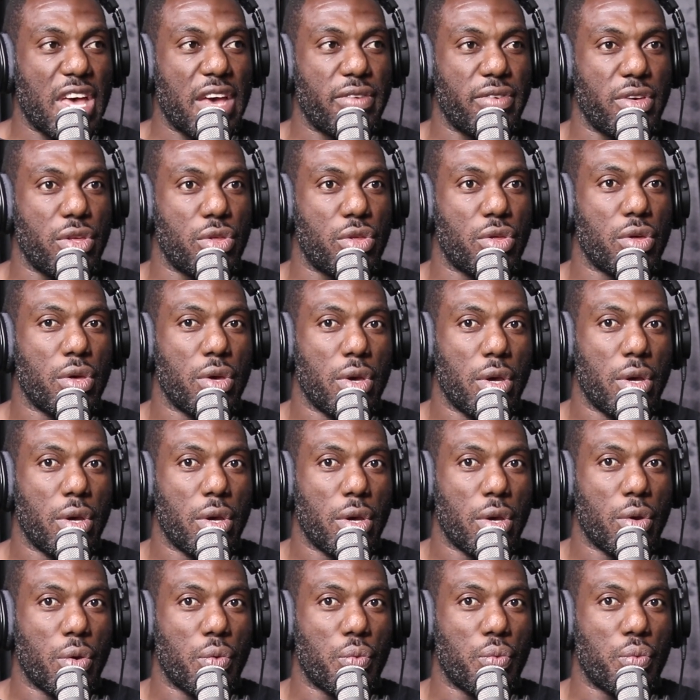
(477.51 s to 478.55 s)
such a
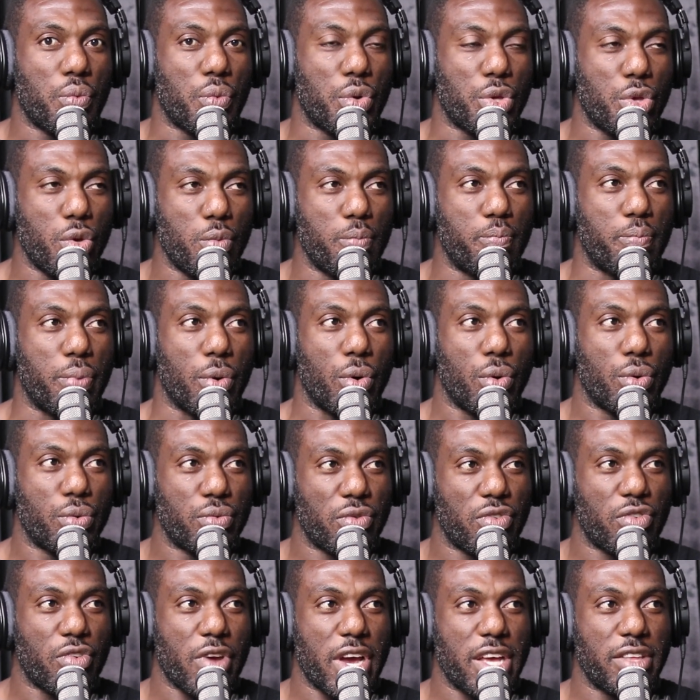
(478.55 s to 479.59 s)
savage. Were
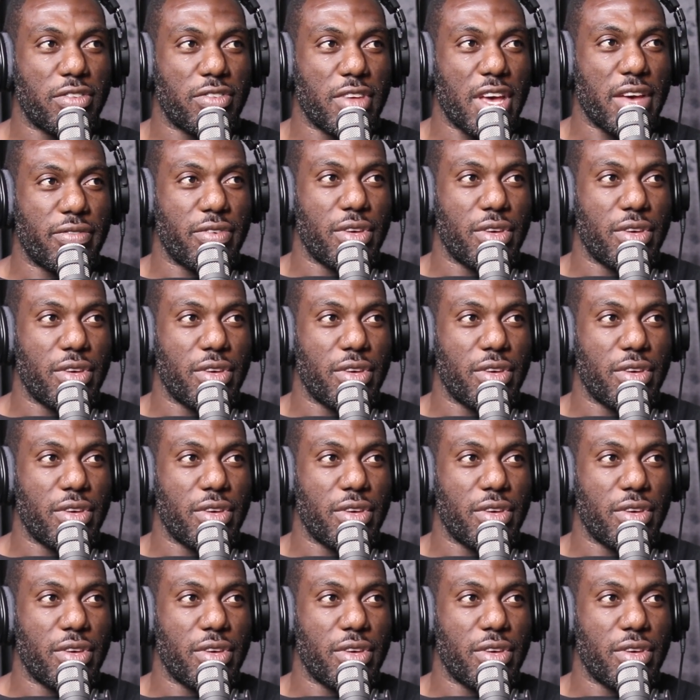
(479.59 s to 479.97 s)
you born